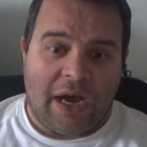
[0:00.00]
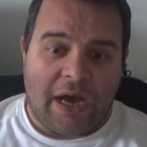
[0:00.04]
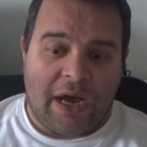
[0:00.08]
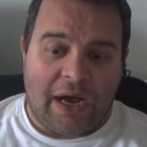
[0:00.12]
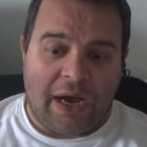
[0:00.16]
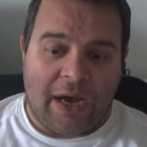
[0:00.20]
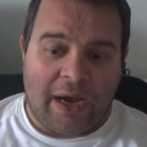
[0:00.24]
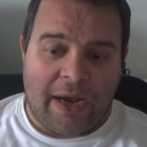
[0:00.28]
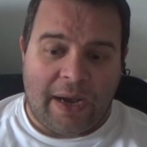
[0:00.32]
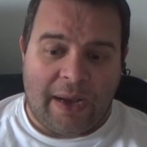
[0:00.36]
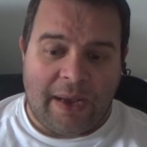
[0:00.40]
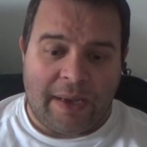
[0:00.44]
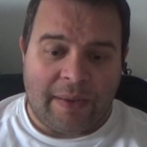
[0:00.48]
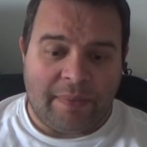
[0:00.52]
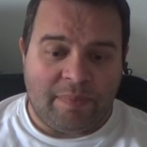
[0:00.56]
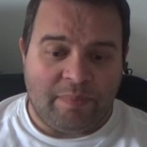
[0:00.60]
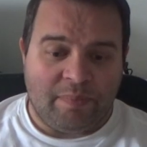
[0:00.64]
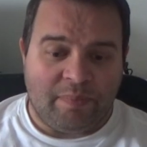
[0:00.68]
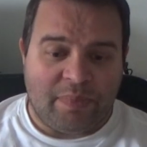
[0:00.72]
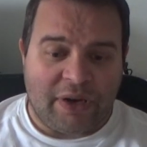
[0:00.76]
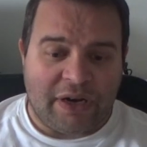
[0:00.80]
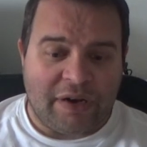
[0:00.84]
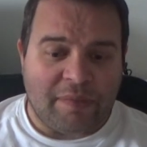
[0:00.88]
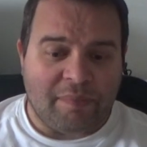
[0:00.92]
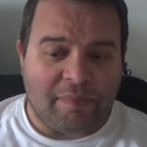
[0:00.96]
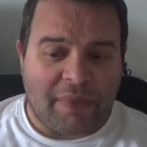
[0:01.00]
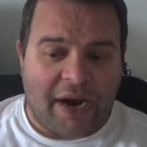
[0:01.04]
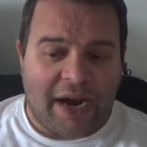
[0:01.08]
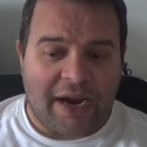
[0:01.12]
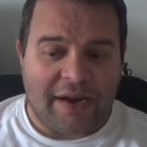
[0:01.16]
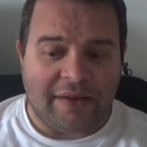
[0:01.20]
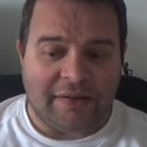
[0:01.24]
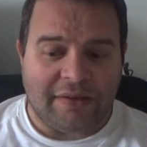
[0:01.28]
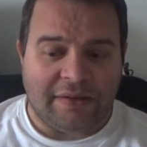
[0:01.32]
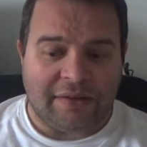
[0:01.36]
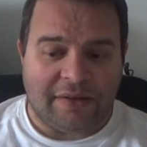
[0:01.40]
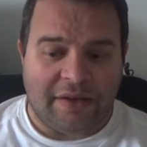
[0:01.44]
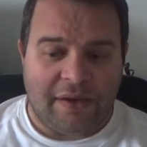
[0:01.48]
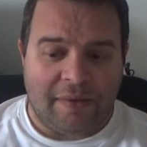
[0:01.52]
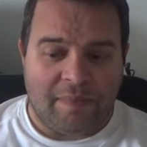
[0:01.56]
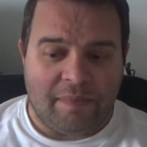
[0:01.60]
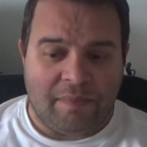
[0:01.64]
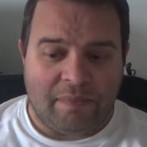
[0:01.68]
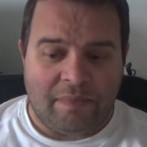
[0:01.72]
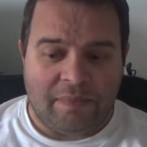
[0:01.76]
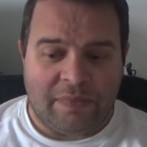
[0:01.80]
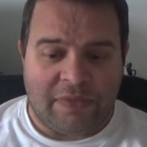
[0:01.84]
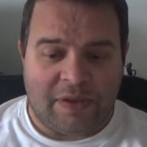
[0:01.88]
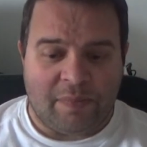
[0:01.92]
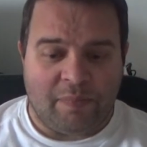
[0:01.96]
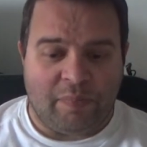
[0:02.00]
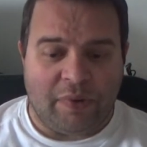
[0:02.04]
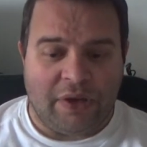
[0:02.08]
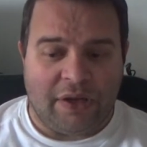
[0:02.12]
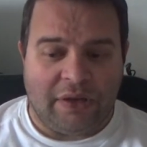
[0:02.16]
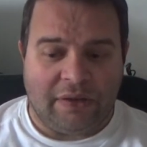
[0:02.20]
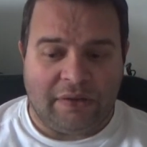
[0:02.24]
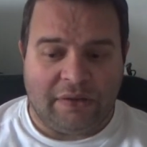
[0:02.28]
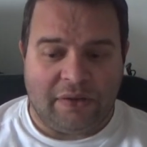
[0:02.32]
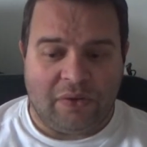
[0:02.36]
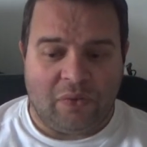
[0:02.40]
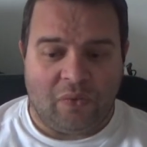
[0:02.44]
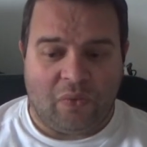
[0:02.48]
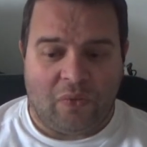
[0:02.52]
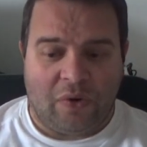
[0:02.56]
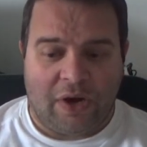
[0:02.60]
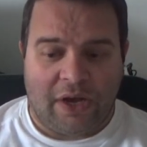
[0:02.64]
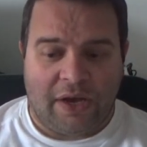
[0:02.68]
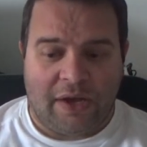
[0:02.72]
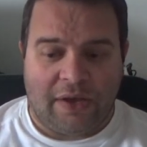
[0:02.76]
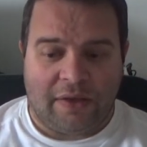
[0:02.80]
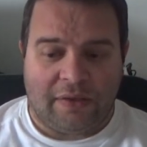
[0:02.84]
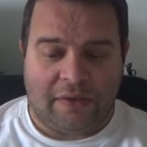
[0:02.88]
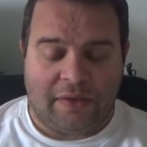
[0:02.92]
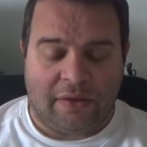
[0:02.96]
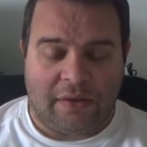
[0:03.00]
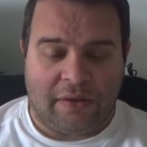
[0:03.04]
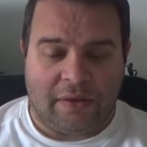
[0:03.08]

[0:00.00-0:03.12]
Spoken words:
Bear in mind that the building where